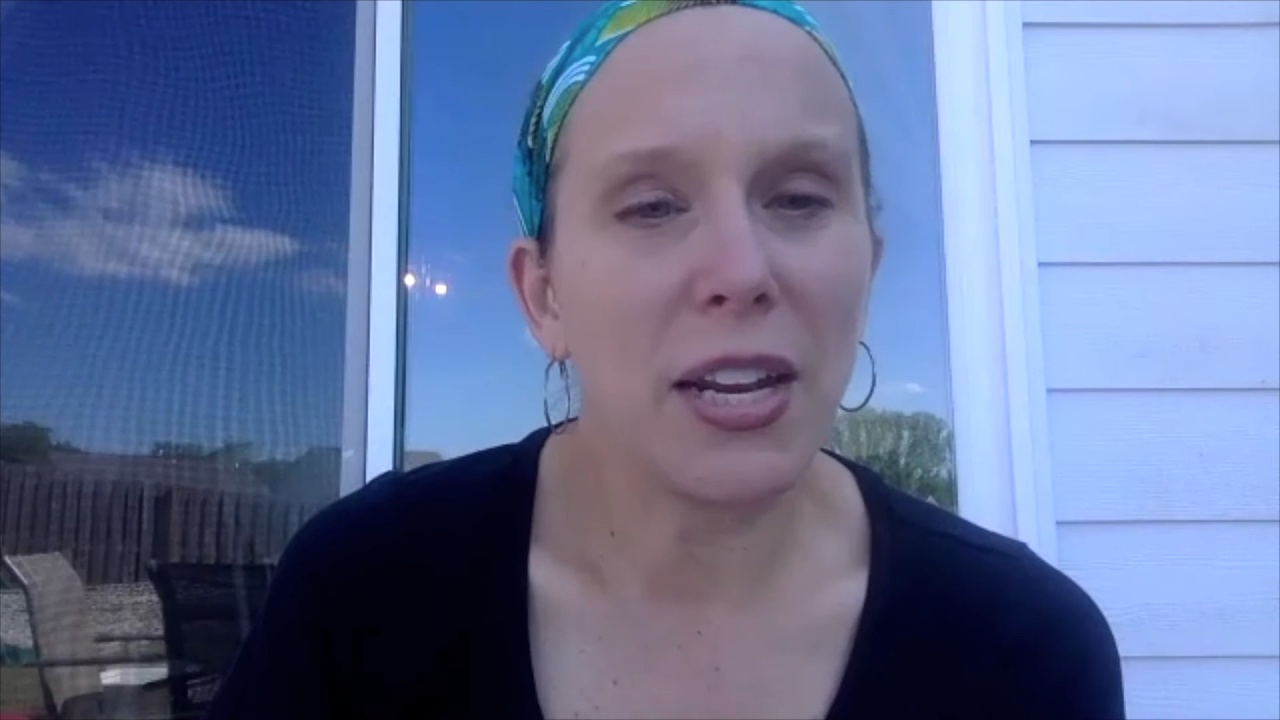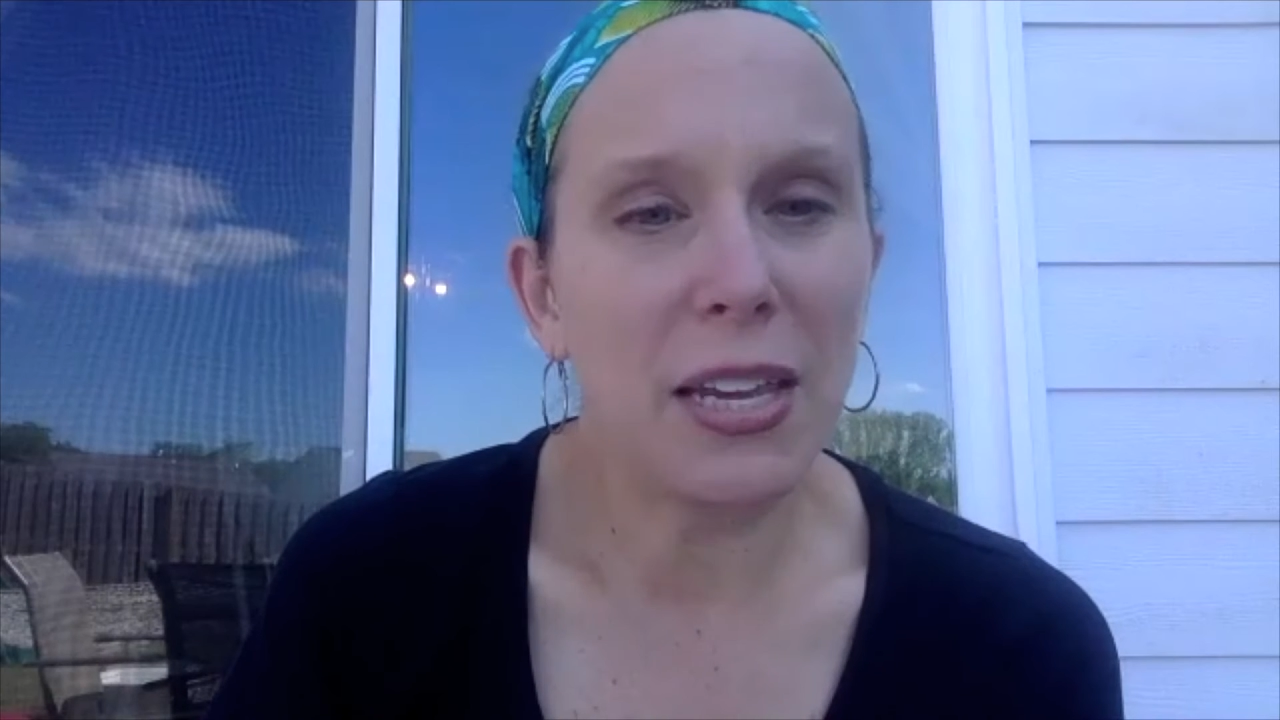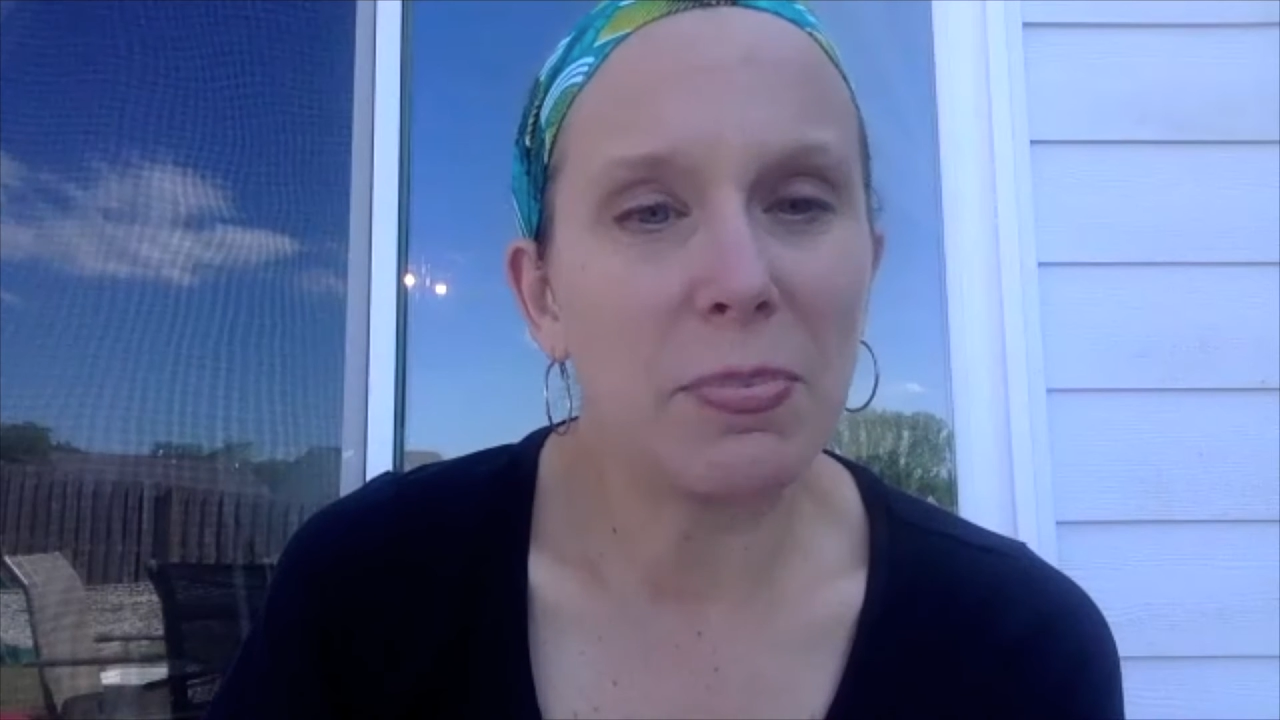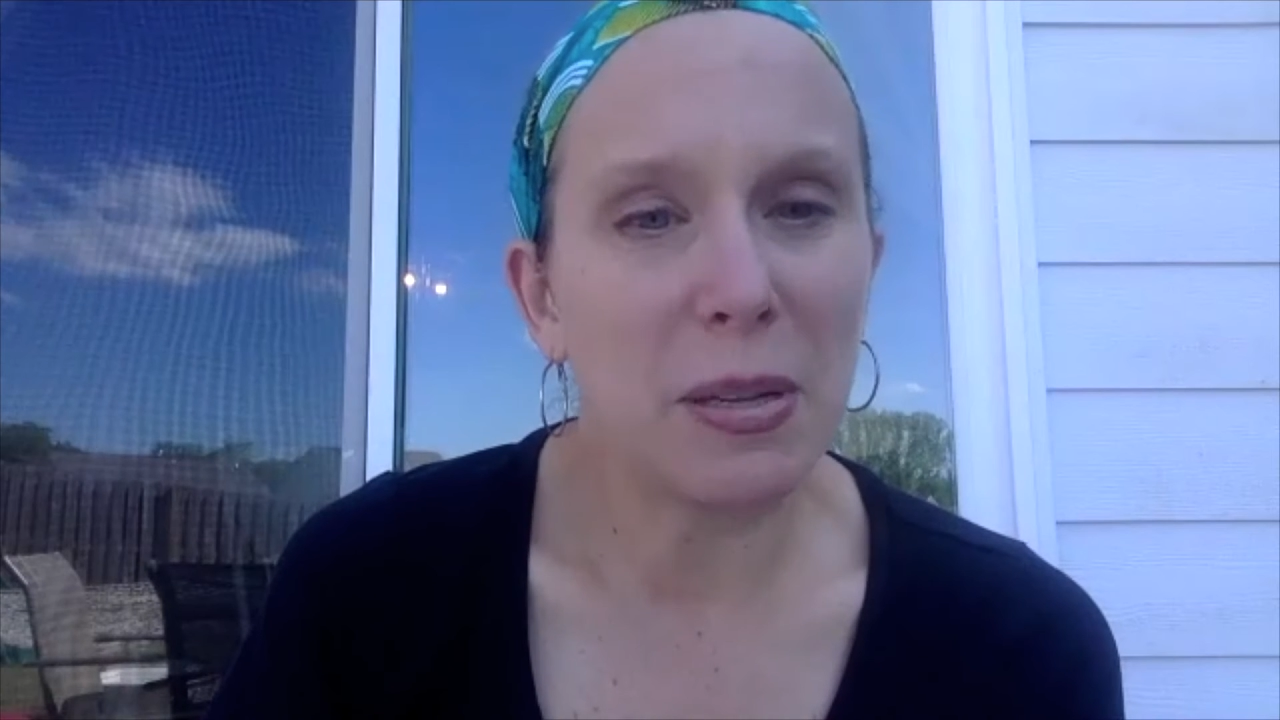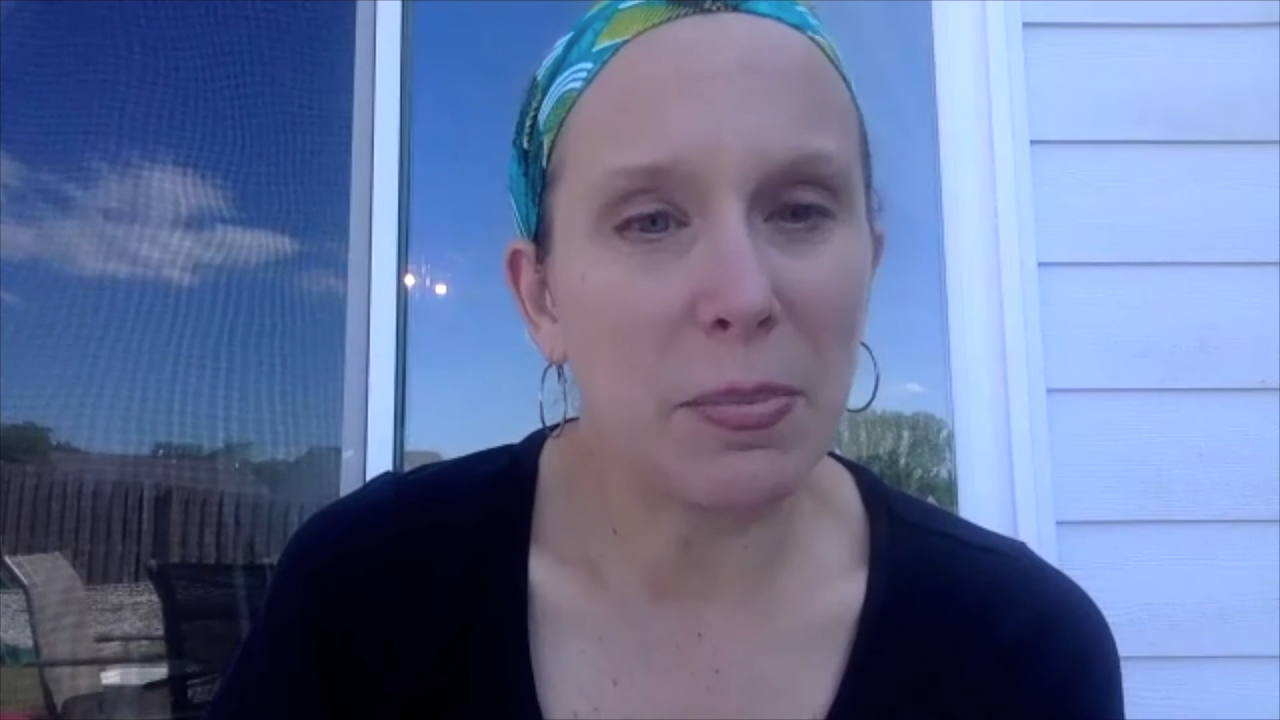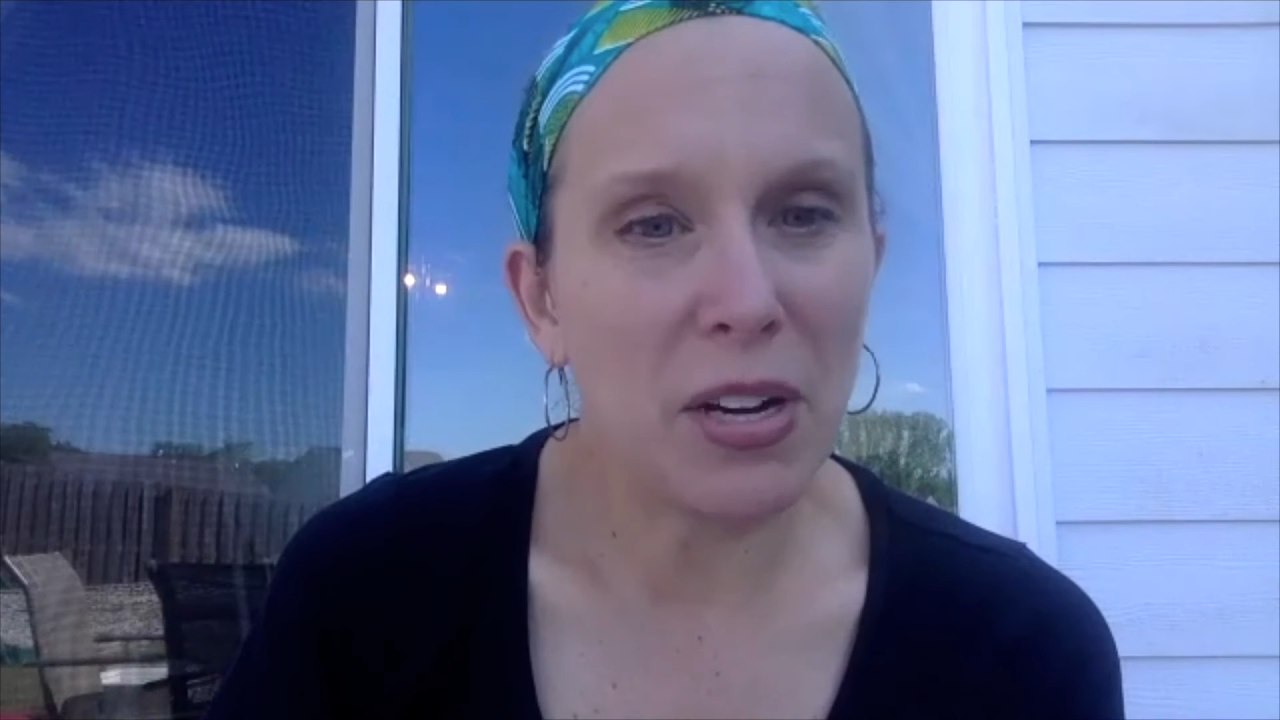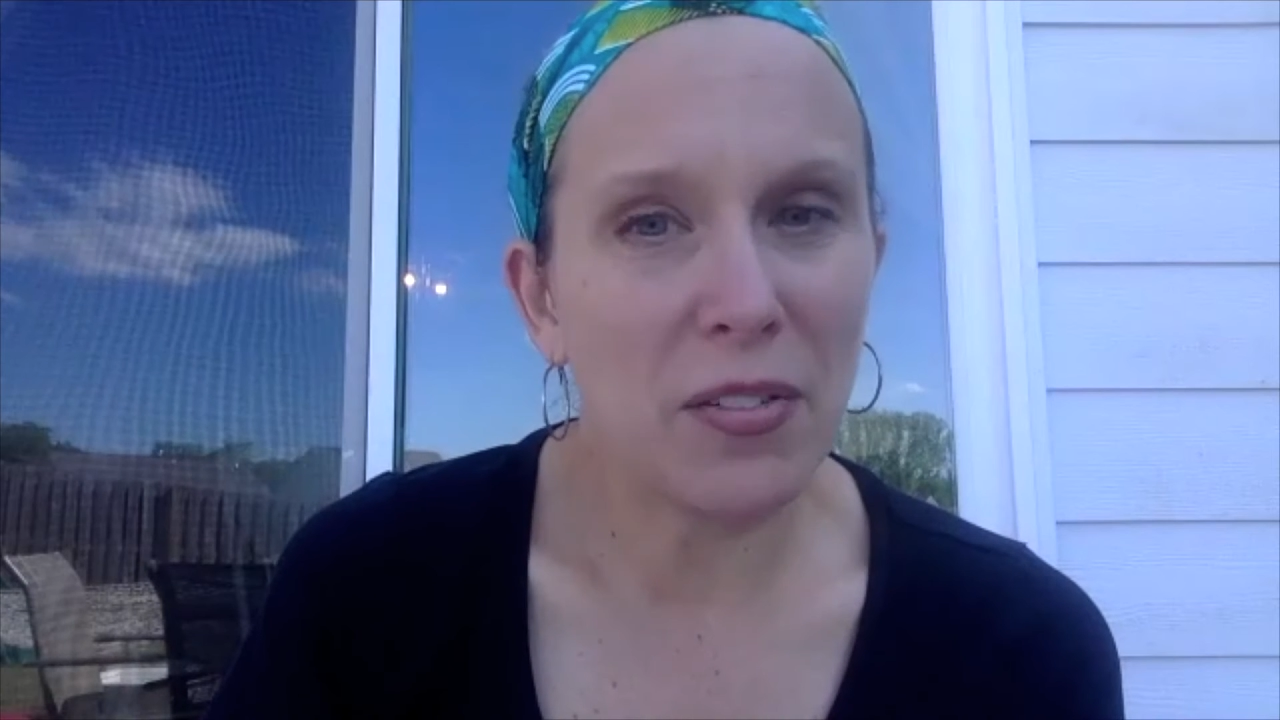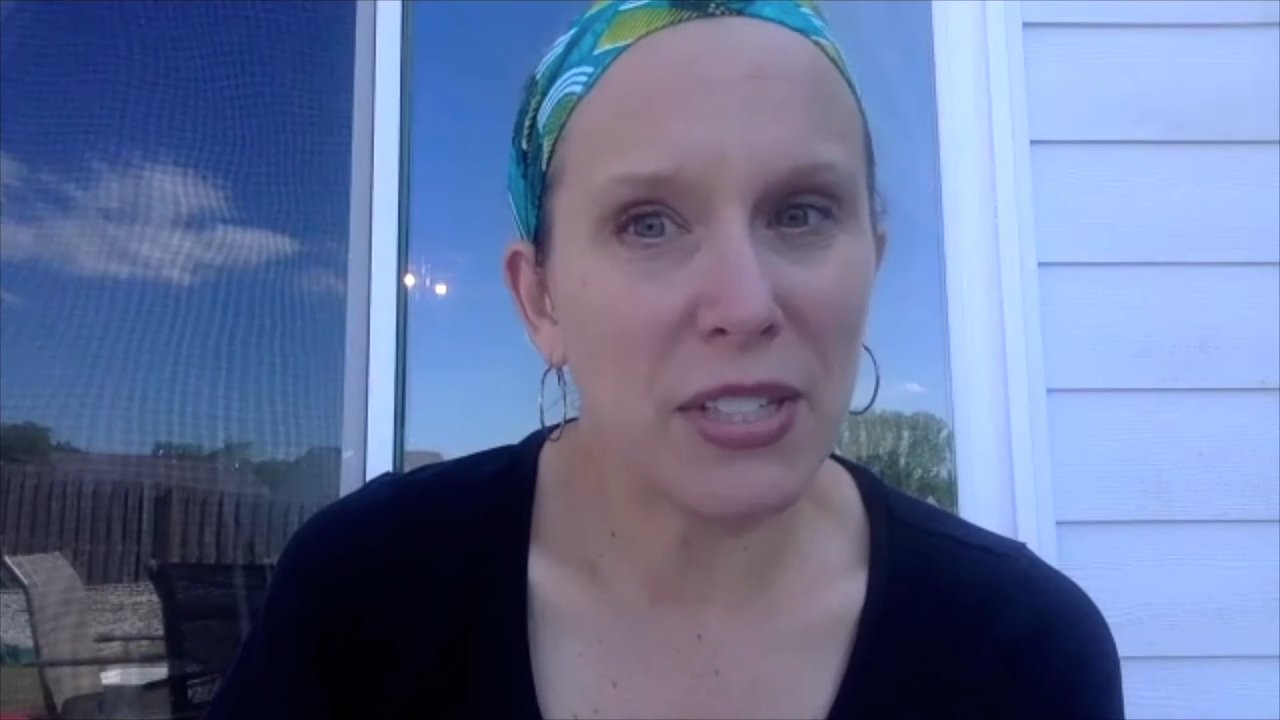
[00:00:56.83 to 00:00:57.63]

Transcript: keep somewhat of a